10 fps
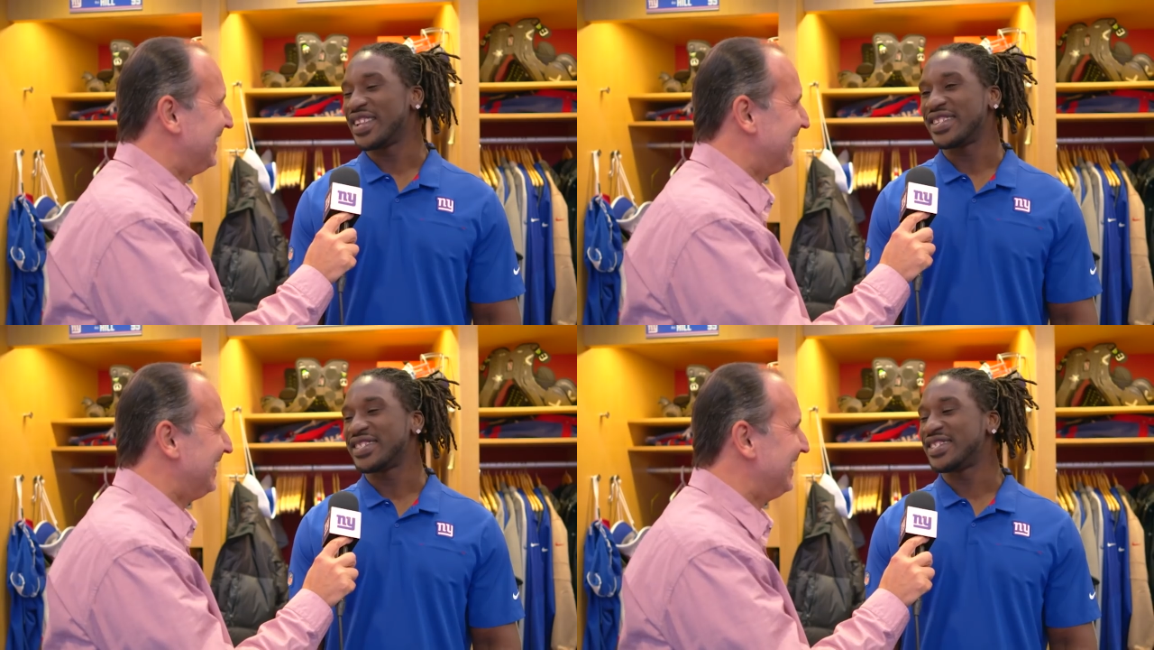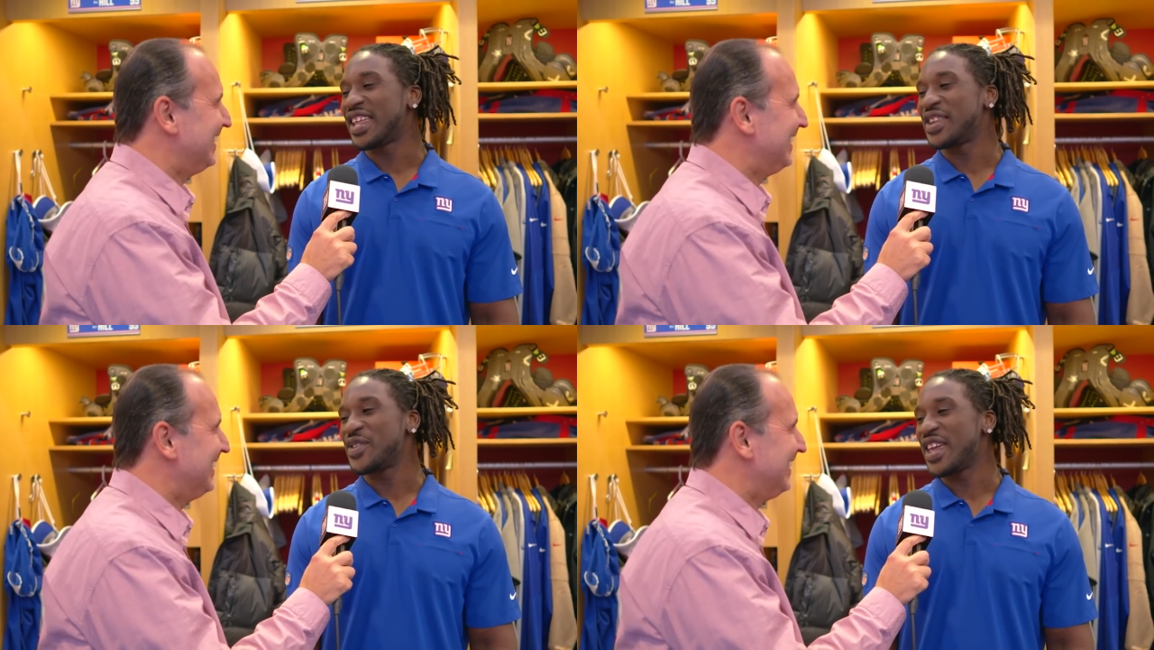Speaker 1: and
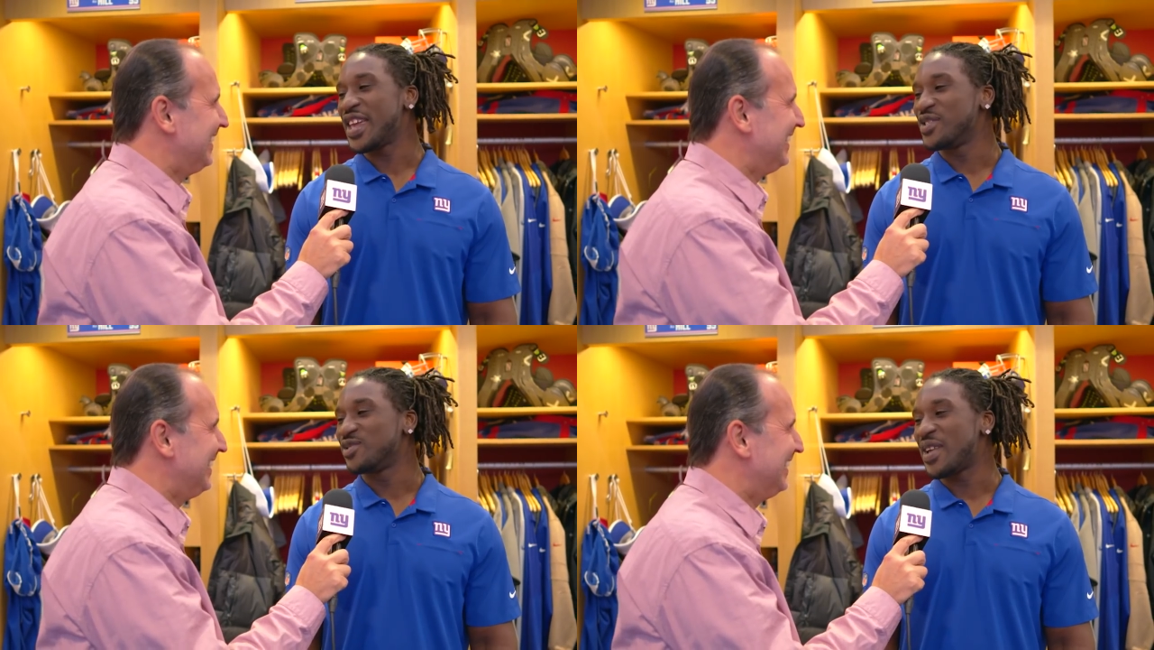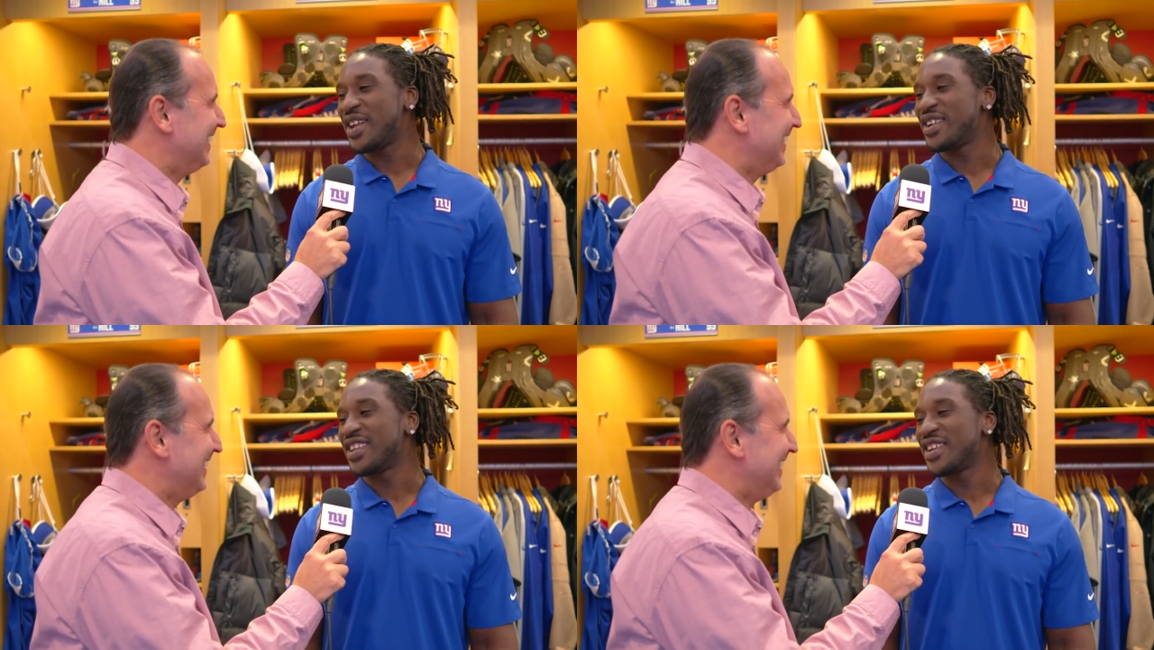telling you the Eagles
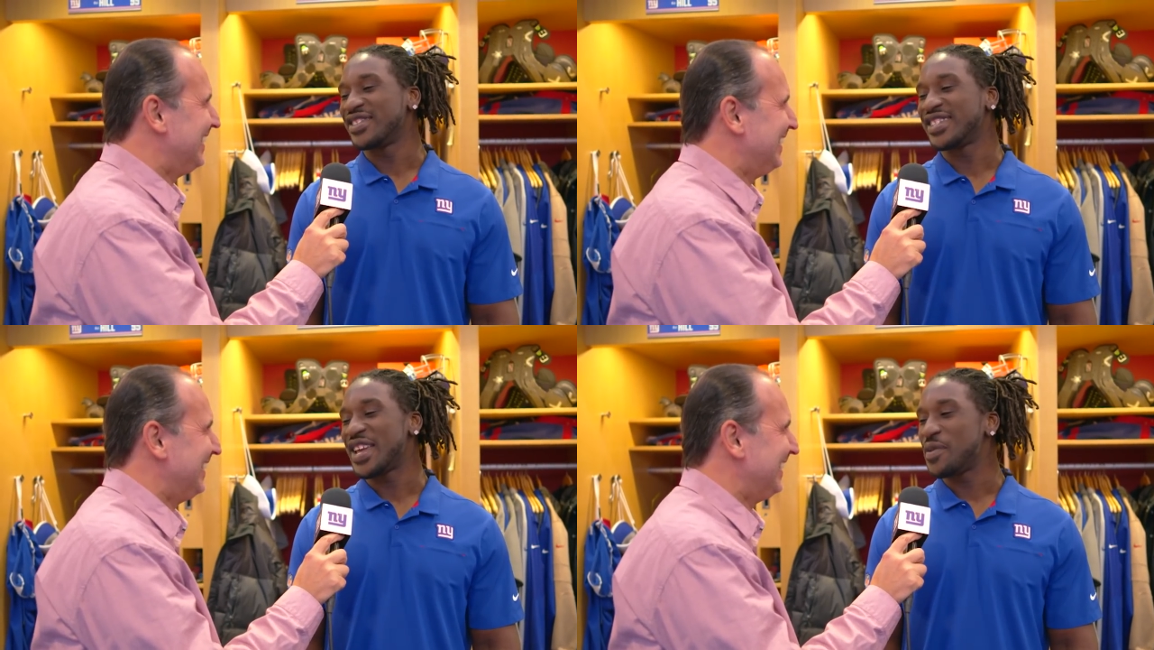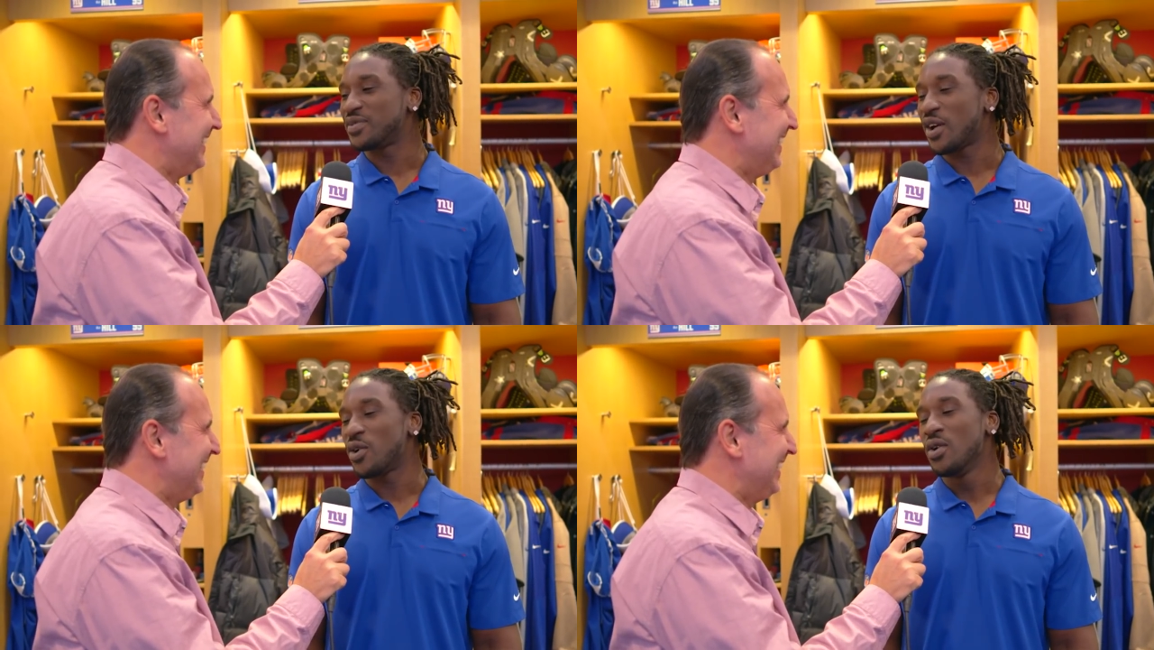better than your team.
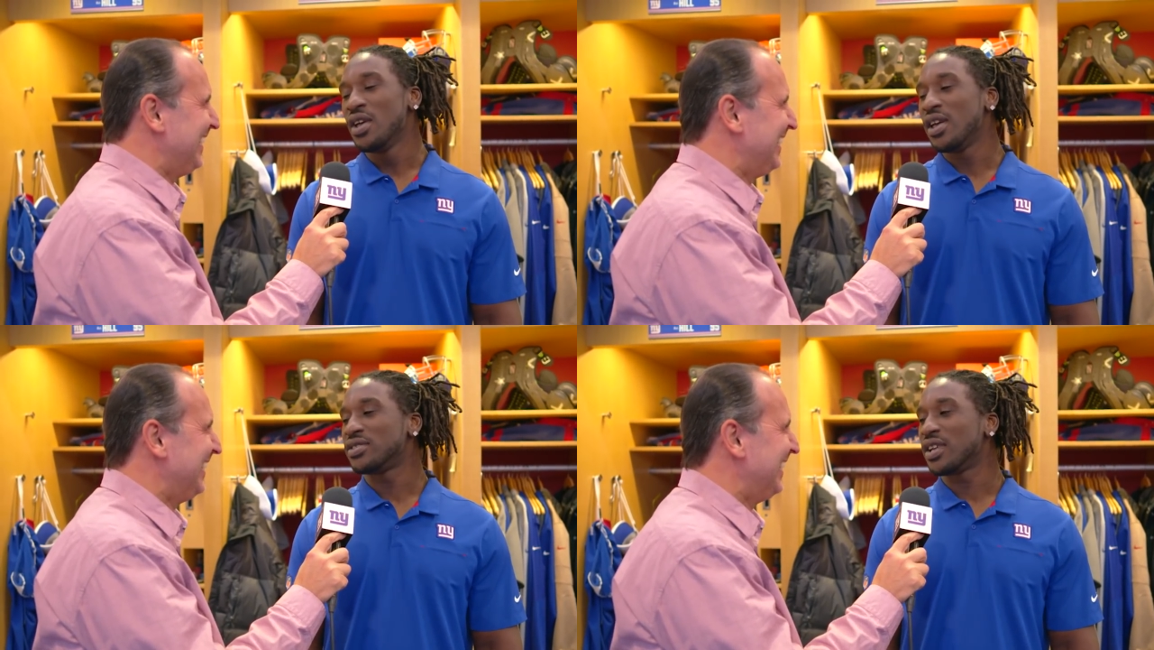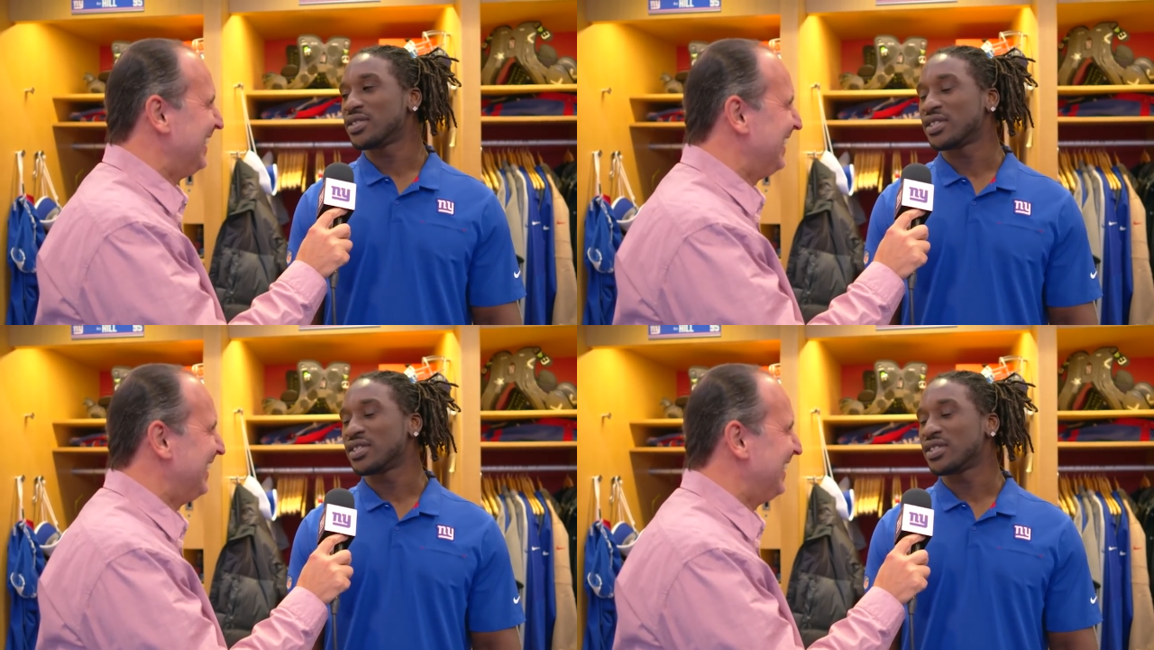So it's, it's